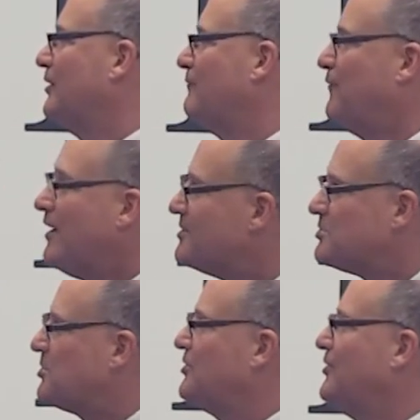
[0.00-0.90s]
your
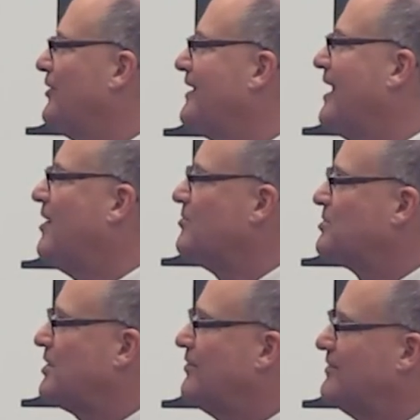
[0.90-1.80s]
funds or your
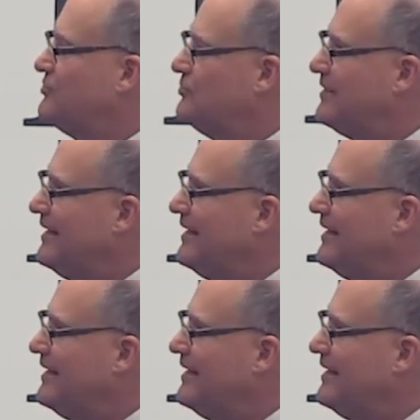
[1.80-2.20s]
accounts are that you